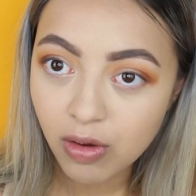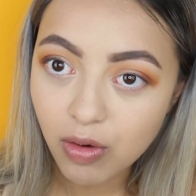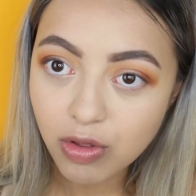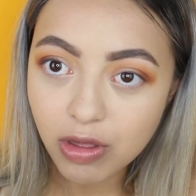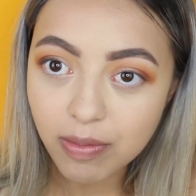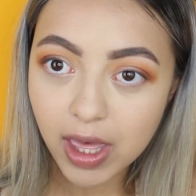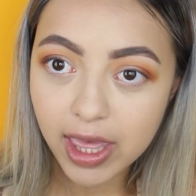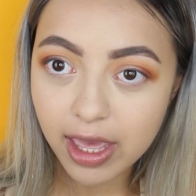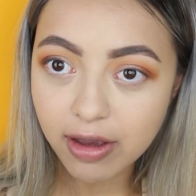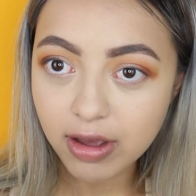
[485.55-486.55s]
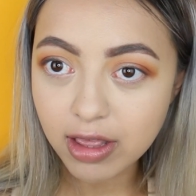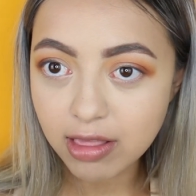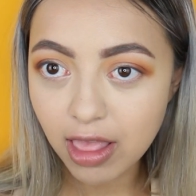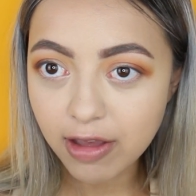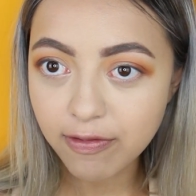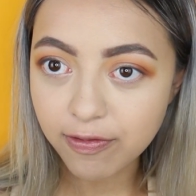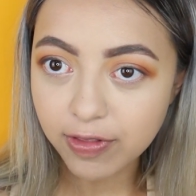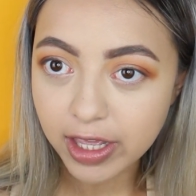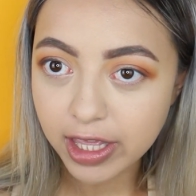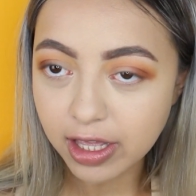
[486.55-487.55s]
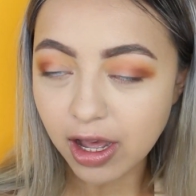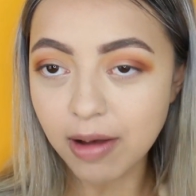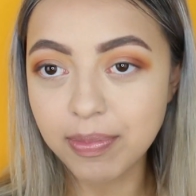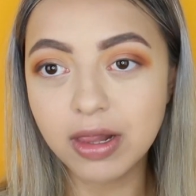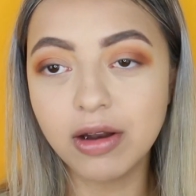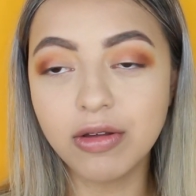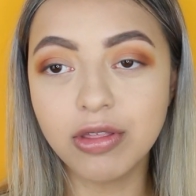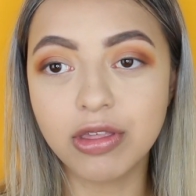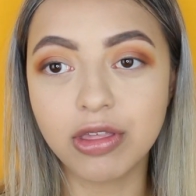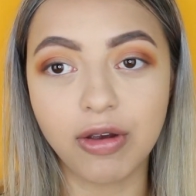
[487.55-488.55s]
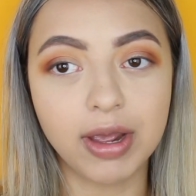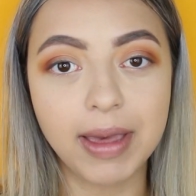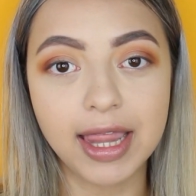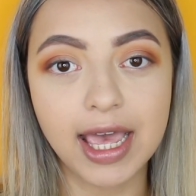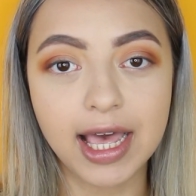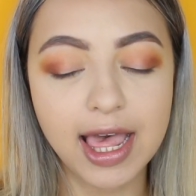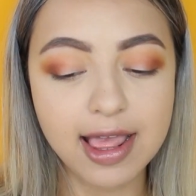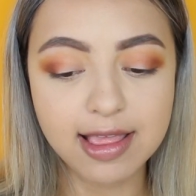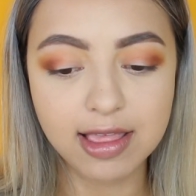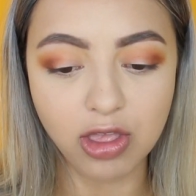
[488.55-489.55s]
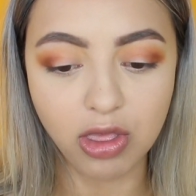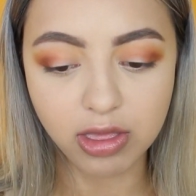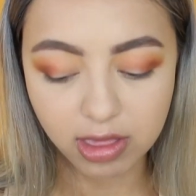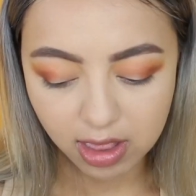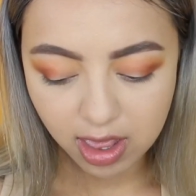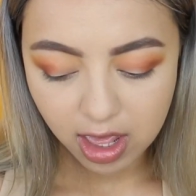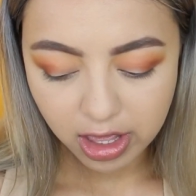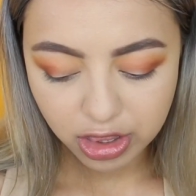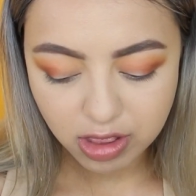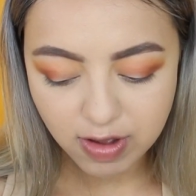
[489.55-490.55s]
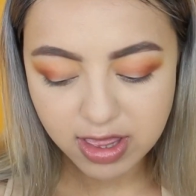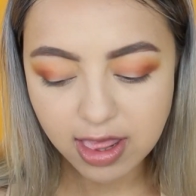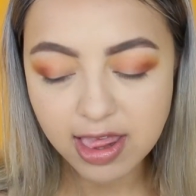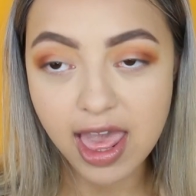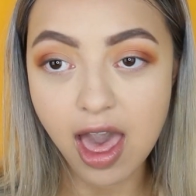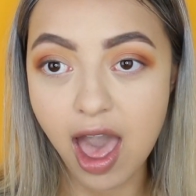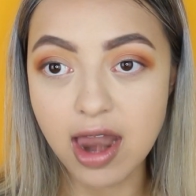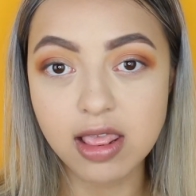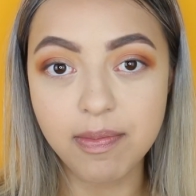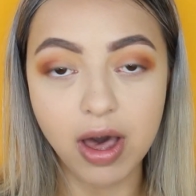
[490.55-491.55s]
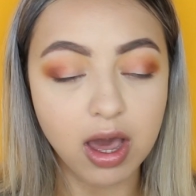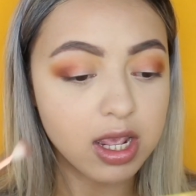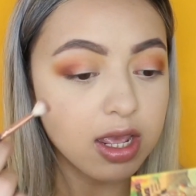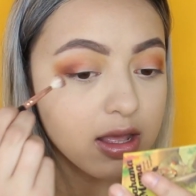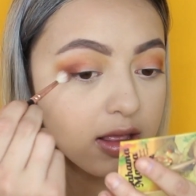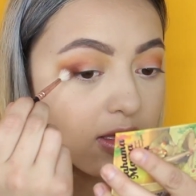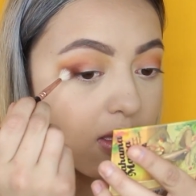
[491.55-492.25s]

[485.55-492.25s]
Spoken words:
Also, my hair is like flicking up a little. Sorry about that, guys. So just want to say hi to the party.